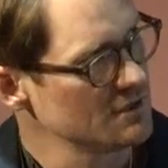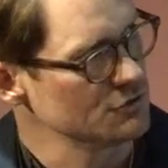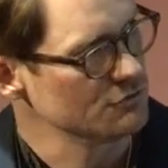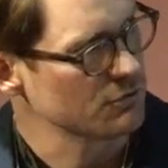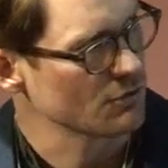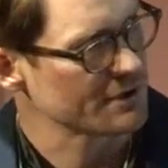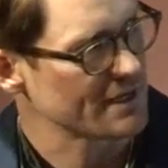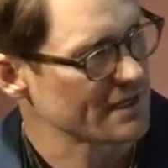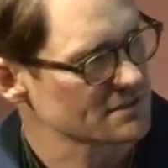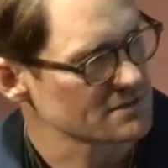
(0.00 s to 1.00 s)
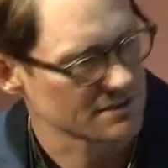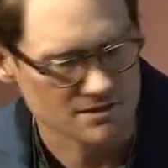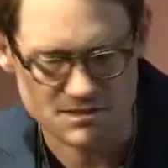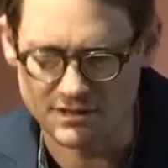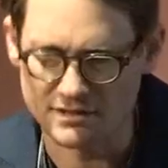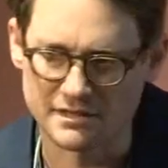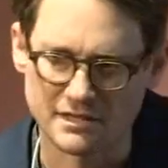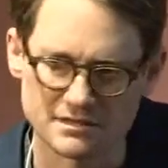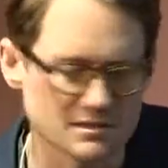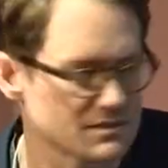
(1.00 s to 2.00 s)
euphoria, anti-anxiety,
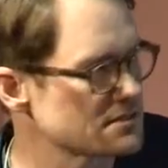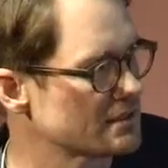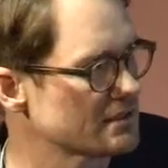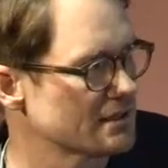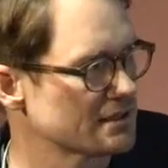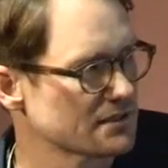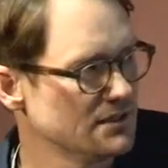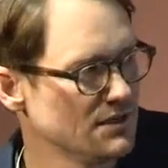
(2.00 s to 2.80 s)
antipsychotic,